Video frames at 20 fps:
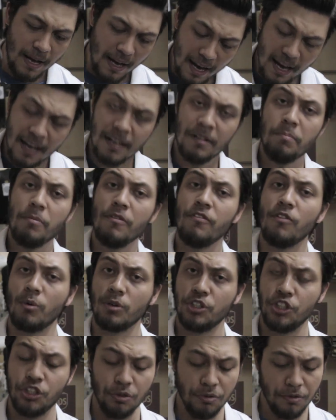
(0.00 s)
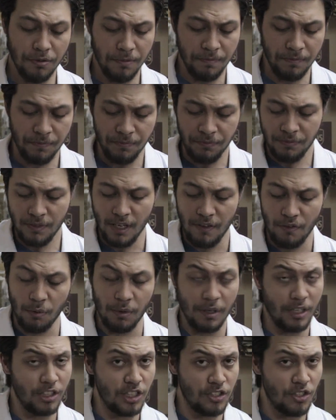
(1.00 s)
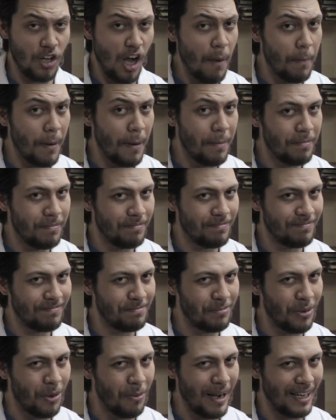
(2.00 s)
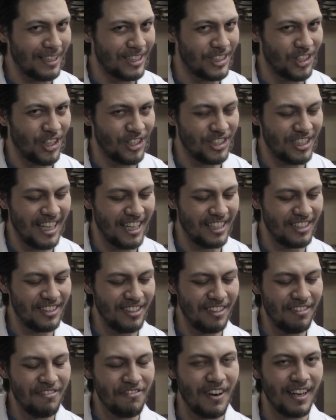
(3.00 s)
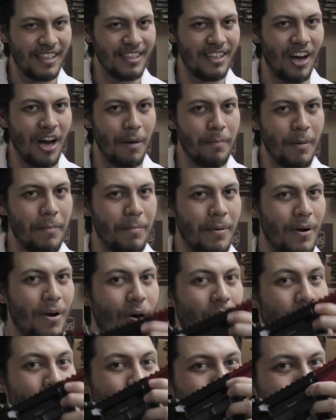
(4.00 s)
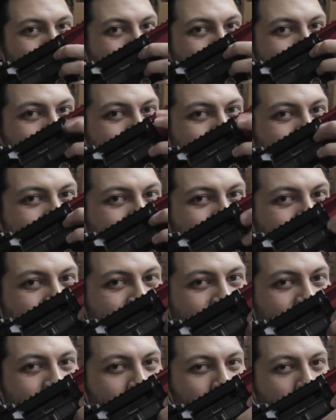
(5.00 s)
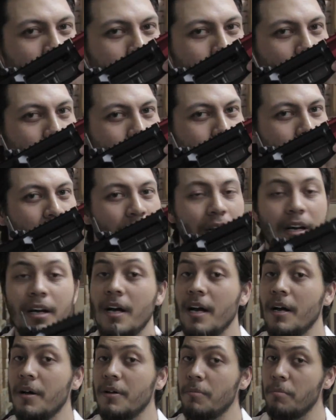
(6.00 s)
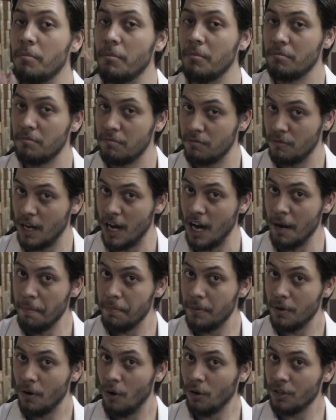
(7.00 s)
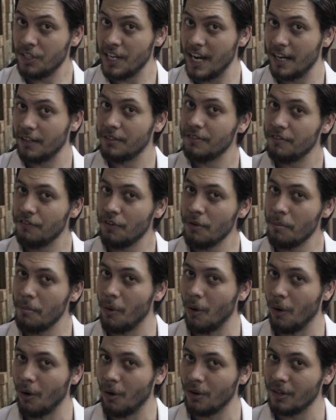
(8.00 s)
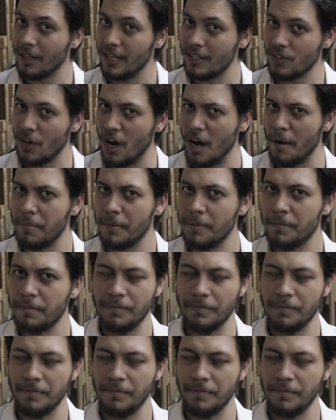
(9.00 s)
And before we shoot, if you want to adjust the hop-up, pull back the charging handle and find the hop-up right here in the chamber. Up or down for more or less hop.